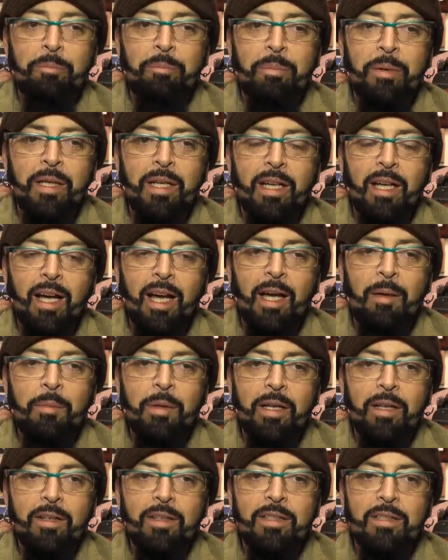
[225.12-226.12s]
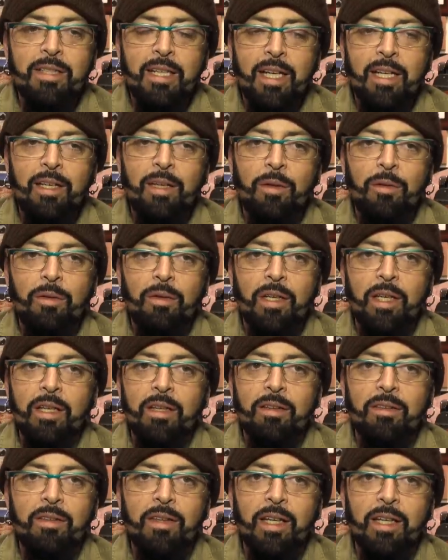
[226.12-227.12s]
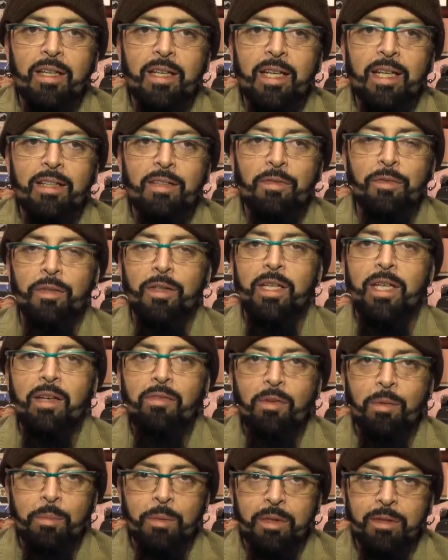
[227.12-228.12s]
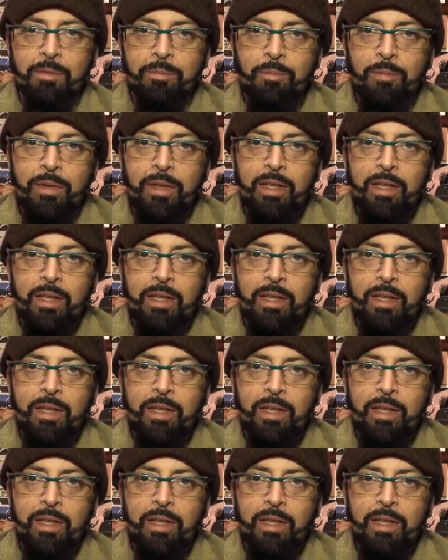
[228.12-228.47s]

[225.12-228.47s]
but I'm here to tell you that it's forgivable.